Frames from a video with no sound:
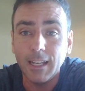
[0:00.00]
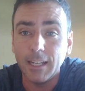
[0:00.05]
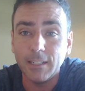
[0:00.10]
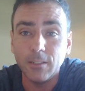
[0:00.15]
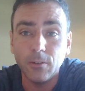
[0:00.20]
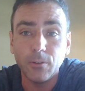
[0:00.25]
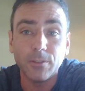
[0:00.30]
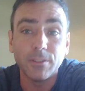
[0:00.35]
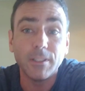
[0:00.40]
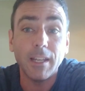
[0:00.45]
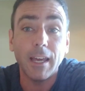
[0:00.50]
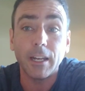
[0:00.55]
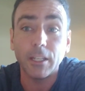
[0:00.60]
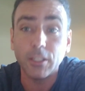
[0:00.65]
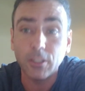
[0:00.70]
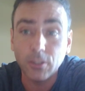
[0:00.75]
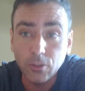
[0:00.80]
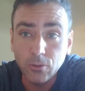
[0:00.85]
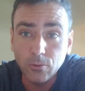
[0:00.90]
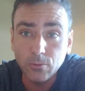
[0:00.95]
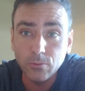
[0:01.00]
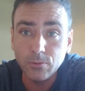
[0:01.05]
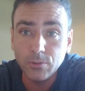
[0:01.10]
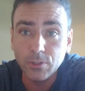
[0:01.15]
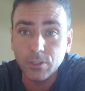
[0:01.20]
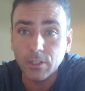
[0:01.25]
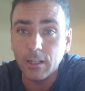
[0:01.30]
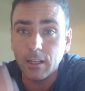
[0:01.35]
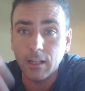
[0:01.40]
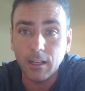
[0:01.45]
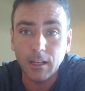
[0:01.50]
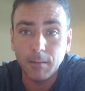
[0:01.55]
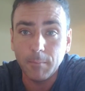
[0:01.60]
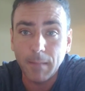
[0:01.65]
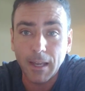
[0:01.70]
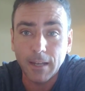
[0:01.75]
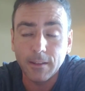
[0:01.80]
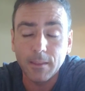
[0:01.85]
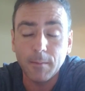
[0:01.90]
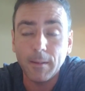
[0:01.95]
I know there's not a huge
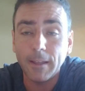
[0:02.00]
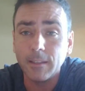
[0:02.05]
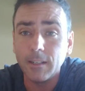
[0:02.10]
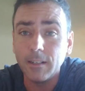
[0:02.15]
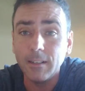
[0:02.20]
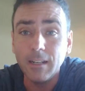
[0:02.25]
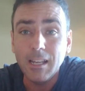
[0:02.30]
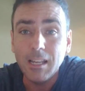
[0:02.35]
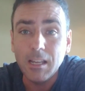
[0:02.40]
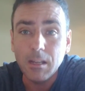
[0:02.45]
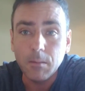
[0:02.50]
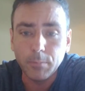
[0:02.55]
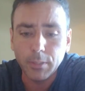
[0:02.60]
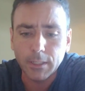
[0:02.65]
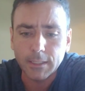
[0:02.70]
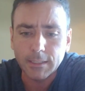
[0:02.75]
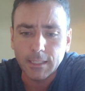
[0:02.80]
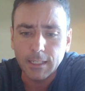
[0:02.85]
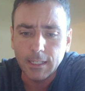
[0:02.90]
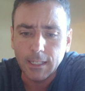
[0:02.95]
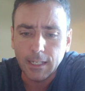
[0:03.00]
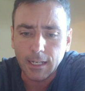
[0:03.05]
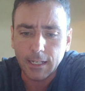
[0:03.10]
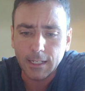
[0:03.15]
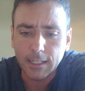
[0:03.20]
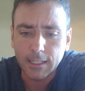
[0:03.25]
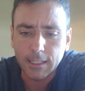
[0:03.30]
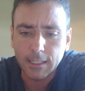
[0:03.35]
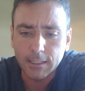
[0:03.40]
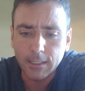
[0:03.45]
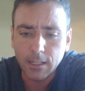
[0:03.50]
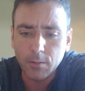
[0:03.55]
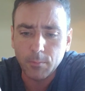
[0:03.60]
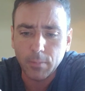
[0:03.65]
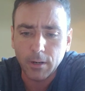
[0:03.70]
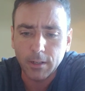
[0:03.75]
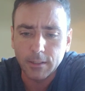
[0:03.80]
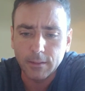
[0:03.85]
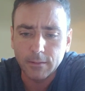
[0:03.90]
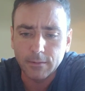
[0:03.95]
amount of it out there, but uh, another
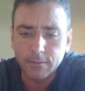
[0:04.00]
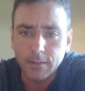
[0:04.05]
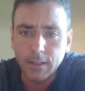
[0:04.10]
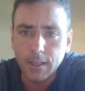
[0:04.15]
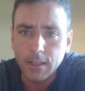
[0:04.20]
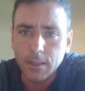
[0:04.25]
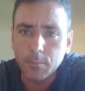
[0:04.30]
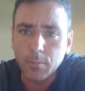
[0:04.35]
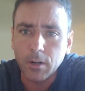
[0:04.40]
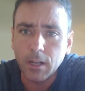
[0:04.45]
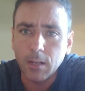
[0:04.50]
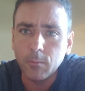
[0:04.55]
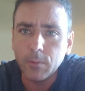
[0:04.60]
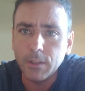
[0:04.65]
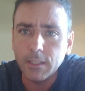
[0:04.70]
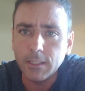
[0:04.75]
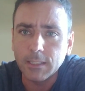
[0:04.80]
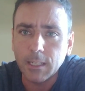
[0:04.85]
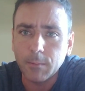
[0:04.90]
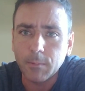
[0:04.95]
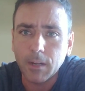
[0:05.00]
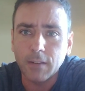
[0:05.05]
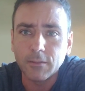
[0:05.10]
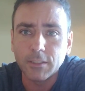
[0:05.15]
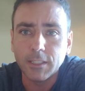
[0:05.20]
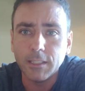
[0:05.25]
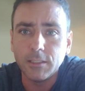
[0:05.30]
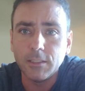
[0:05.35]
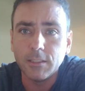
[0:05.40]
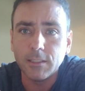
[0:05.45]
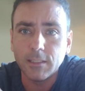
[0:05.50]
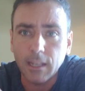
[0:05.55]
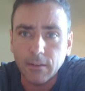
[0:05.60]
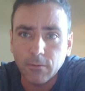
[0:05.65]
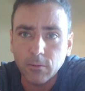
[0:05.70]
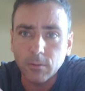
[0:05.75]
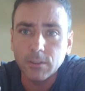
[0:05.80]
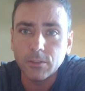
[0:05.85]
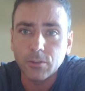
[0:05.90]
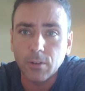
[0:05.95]
part of the problem with these type of conversations is
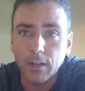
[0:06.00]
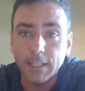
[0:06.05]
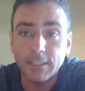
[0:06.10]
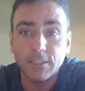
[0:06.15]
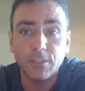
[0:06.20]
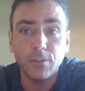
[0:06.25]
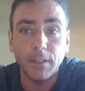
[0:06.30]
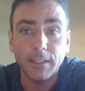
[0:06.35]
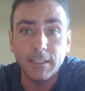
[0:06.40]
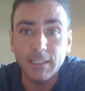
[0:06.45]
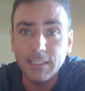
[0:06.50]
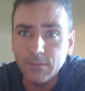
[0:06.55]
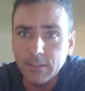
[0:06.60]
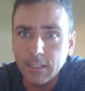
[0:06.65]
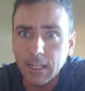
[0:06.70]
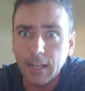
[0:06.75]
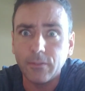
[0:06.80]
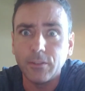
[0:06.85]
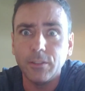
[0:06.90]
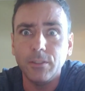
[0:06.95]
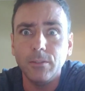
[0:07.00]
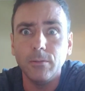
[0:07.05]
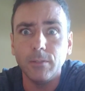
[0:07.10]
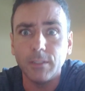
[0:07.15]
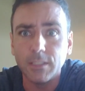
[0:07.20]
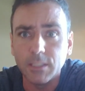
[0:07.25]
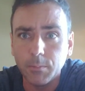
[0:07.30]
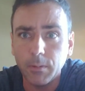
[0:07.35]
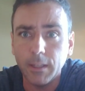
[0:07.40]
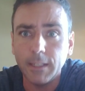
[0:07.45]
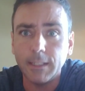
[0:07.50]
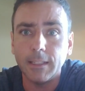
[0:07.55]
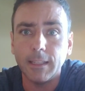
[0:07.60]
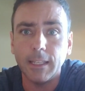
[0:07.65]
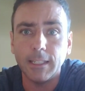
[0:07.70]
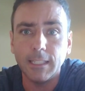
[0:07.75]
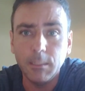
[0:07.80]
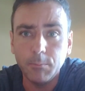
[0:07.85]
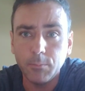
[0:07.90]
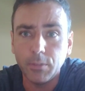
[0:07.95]
everyone tries to, and even after you explain it,
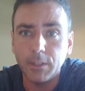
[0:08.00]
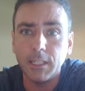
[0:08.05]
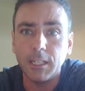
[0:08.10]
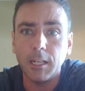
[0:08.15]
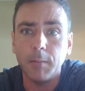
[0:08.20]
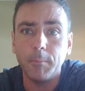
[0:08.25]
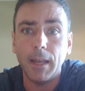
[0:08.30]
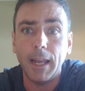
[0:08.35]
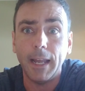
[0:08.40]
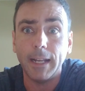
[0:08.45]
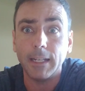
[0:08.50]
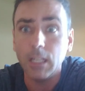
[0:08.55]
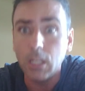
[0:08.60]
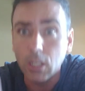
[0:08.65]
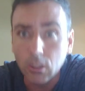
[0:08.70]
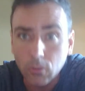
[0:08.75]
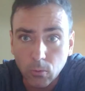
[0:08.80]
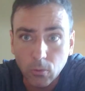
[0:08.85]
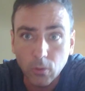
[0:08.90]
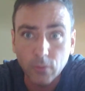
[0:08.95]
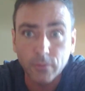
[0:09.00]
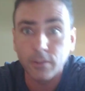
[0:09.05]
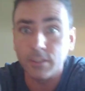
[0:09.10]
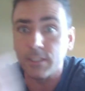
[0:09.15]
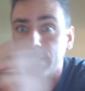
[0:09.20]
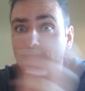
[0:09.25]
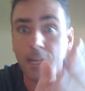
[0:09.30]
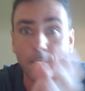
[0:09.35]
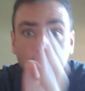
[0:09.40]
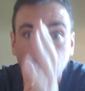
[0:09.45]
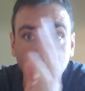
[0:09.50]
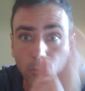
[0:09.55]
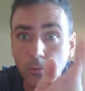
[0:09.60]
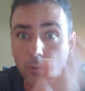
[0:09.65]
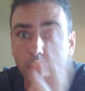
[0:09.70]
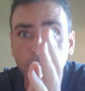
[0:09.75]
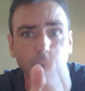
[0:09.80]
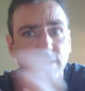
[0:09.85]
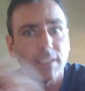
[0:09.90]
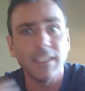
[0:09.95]
they keep bringing it back. Google versus Apple,
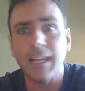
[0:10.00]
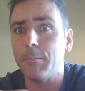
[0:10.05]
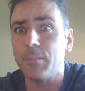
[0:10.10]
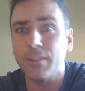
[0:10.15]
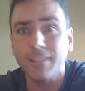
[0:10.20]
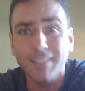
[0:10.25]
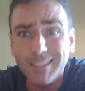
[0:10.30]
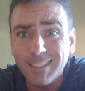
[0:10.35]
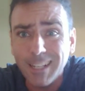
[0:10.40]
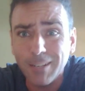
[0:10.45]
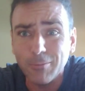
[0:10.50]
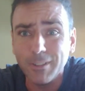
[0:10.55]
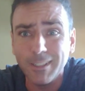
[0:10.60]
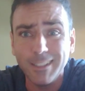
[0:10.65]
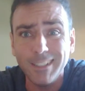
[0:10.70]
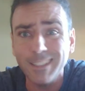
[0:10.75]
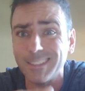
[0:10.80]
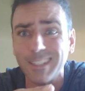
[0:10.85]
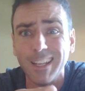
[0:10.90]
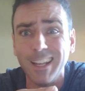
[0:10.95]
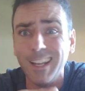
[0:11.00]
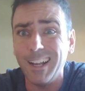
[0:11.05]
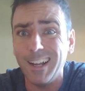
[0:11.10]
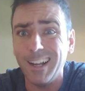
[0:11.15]
Google versus Apple. This is not what it is.